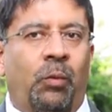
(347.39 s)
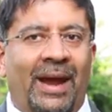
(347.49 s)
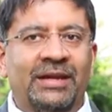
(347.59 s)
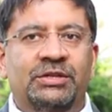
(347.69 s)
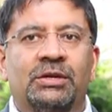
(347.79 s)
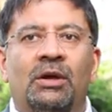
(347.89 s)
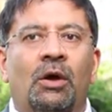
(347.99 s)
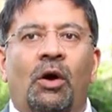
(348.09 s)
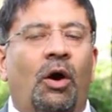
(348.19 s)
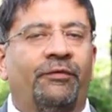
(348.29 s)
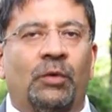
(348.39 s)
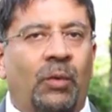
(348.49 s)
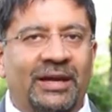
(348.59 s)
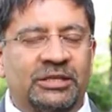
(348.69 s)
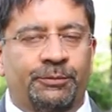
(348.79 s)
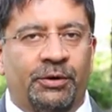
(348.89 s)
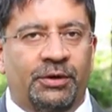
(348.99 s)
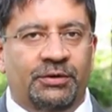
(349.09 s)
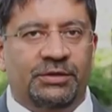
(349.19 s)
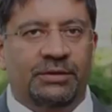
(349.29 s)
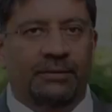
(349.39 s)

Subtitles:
weight of the waste produced.